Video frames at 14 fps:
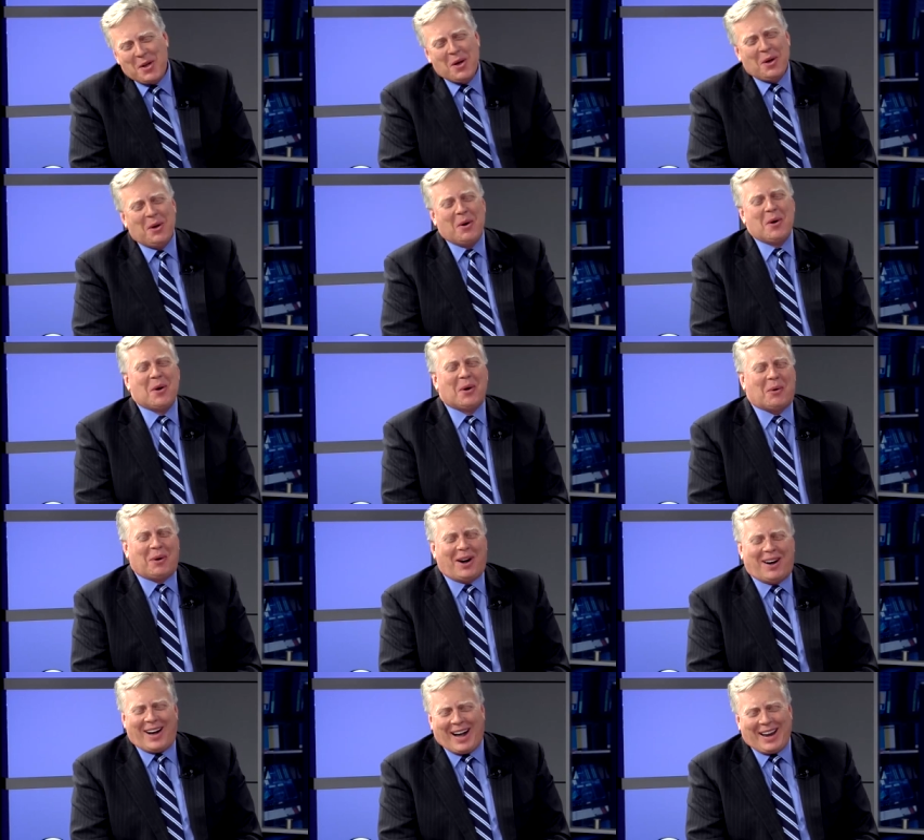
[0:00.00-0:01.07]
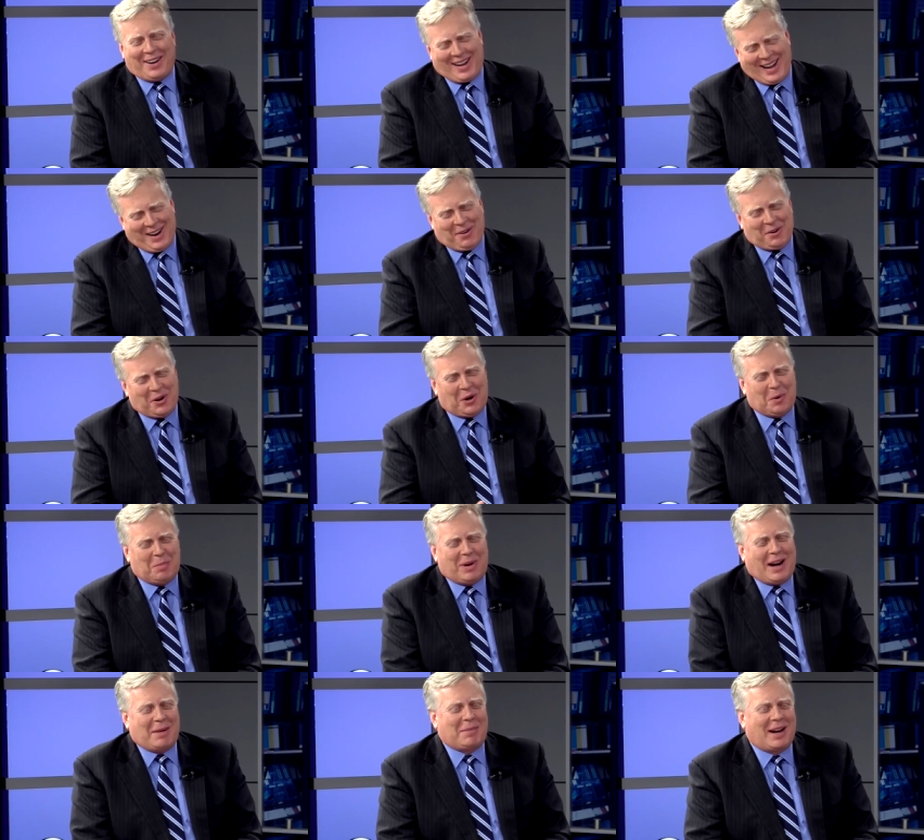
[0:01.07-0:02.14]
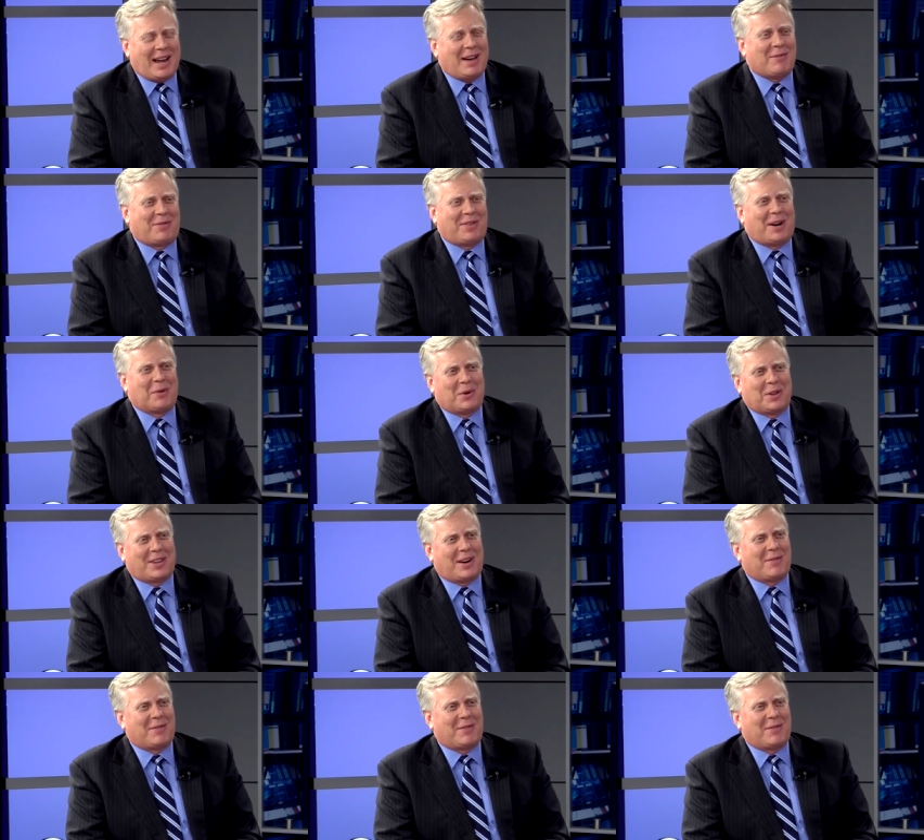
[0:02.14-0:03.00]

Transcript: Is that true? well, I don't, I don't know, but I mean, I have fun with